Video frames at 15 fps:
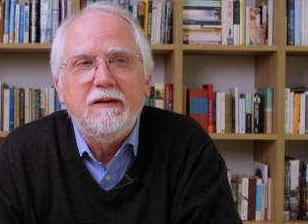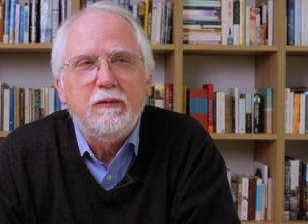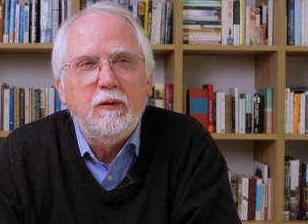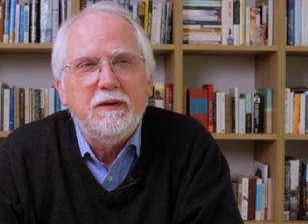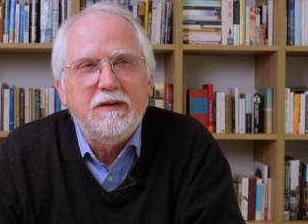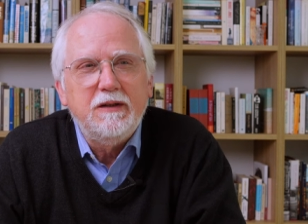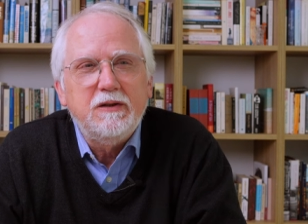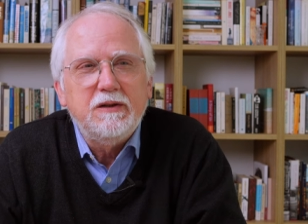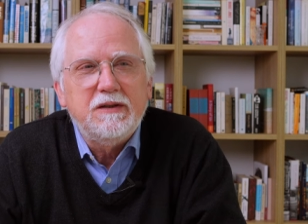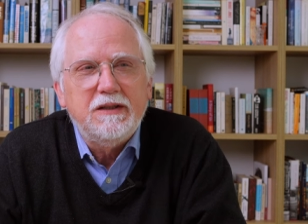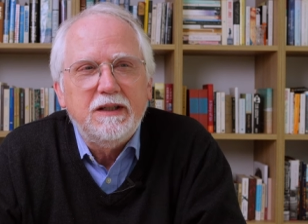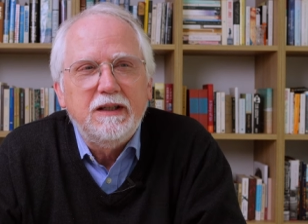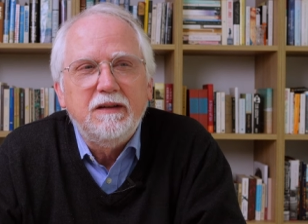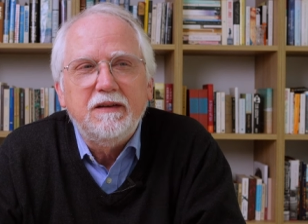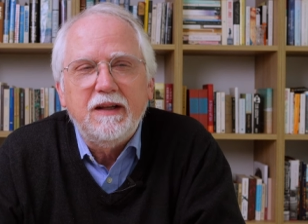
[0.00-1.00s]
so what's
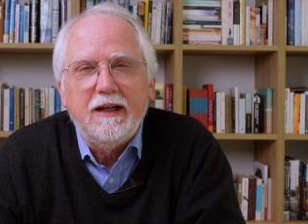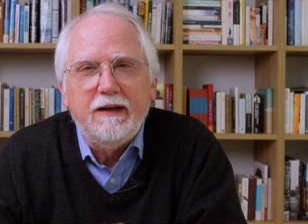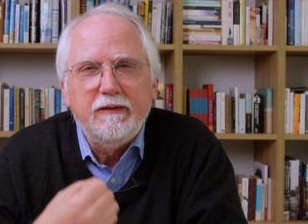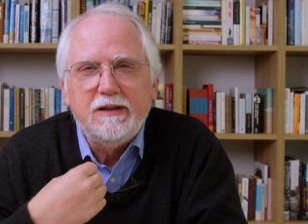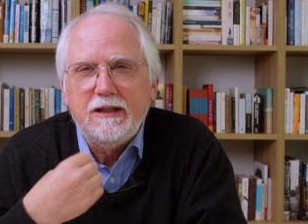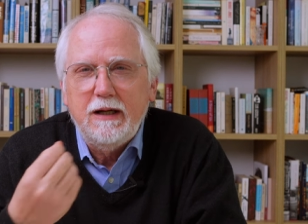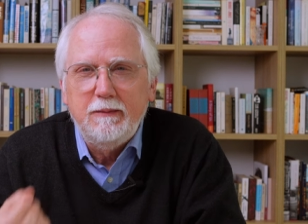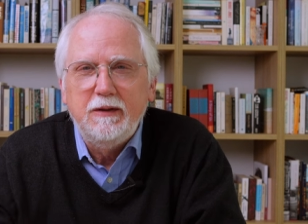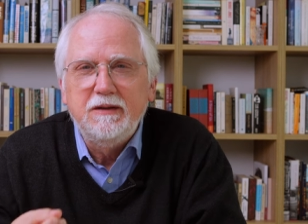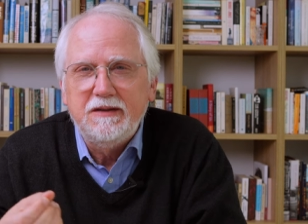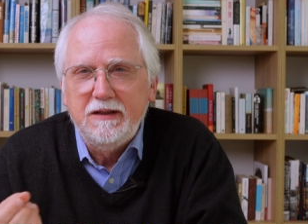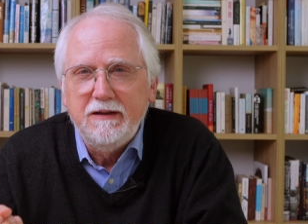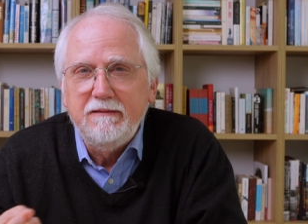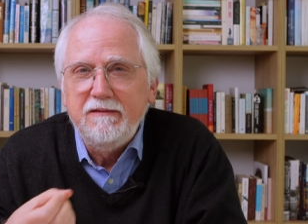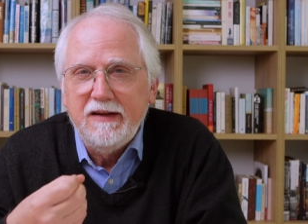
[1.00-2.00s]
interesting is that every time there's
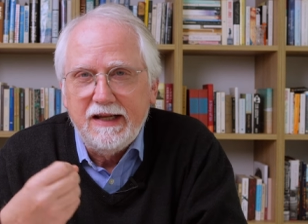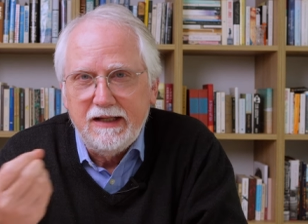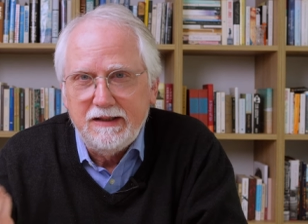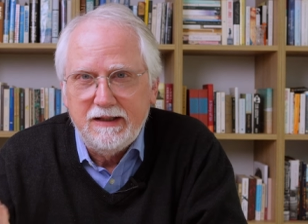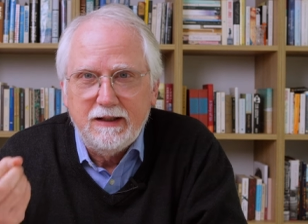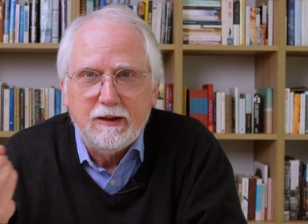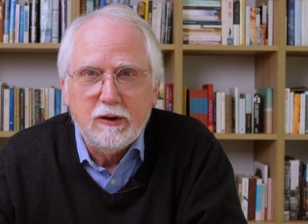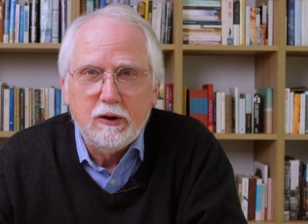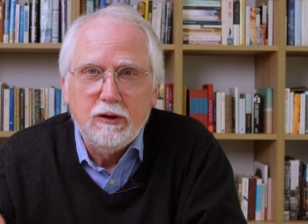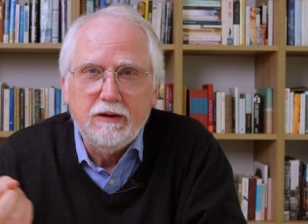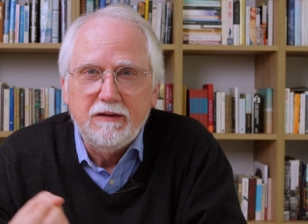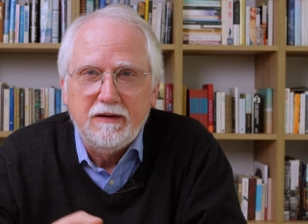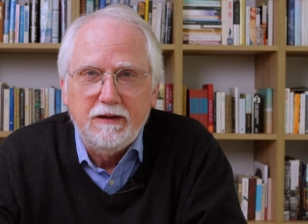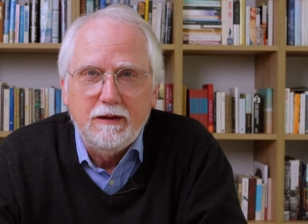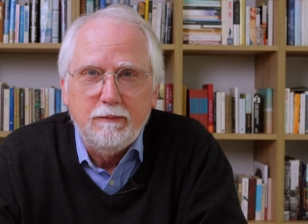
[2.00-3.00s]
an event that
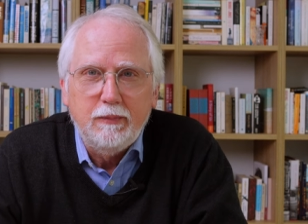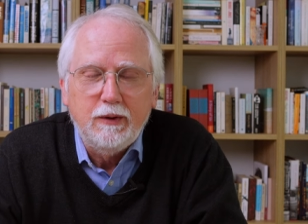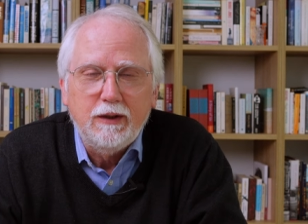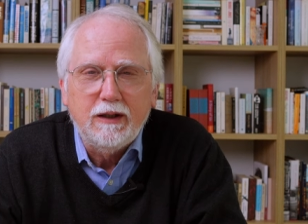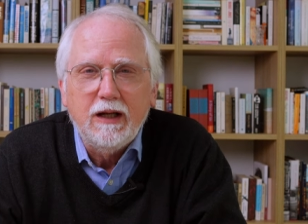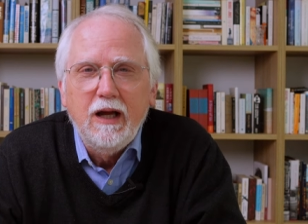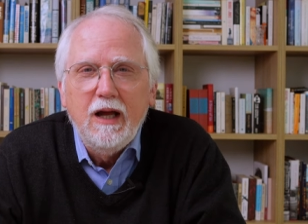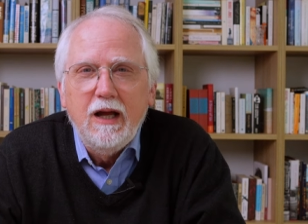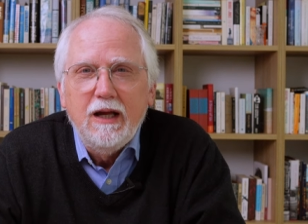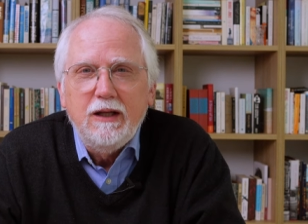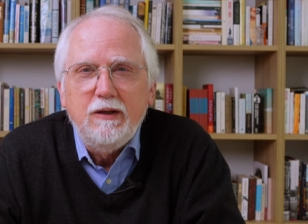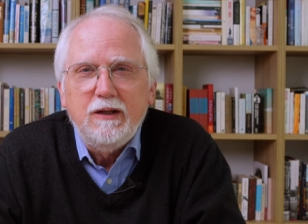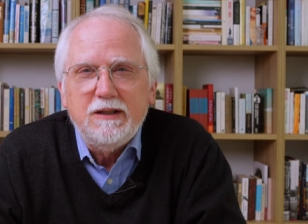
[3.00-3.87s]
occurs in the book, you